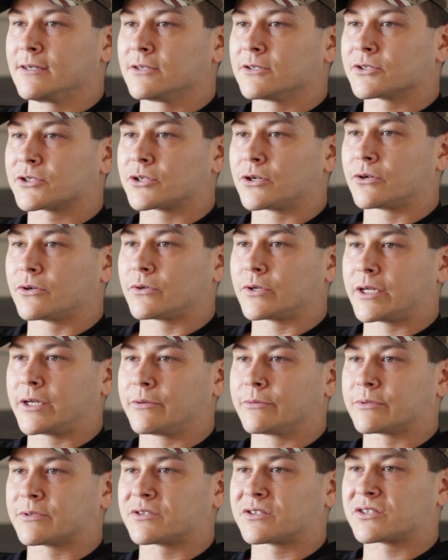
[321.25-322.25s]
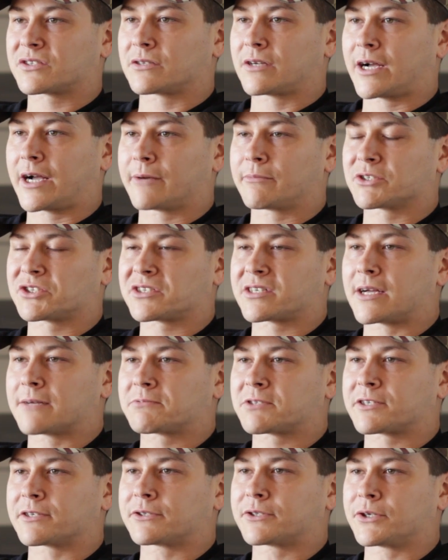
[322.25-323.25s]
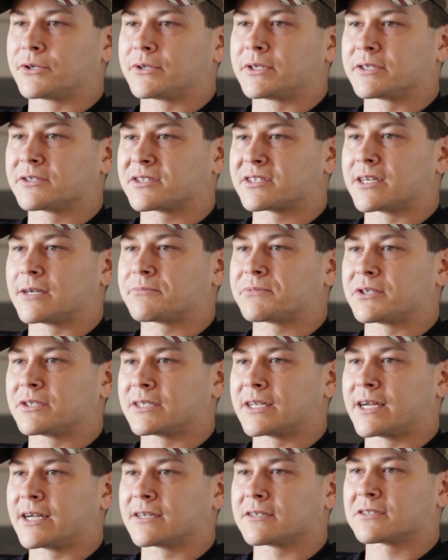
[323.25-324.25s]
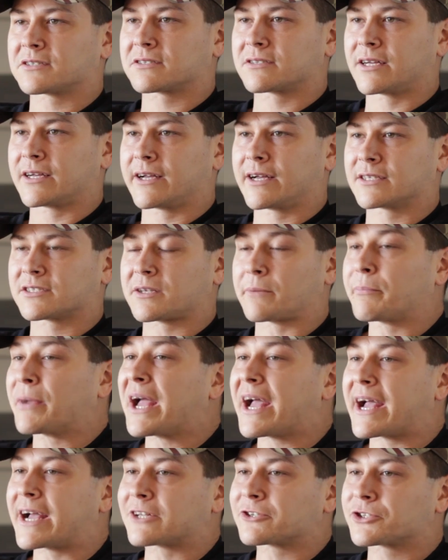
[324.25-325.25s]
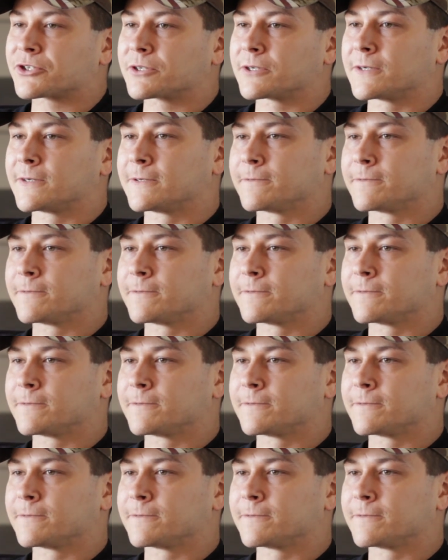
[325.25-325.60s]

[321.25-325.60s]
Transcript: So I was substituting something as a patch.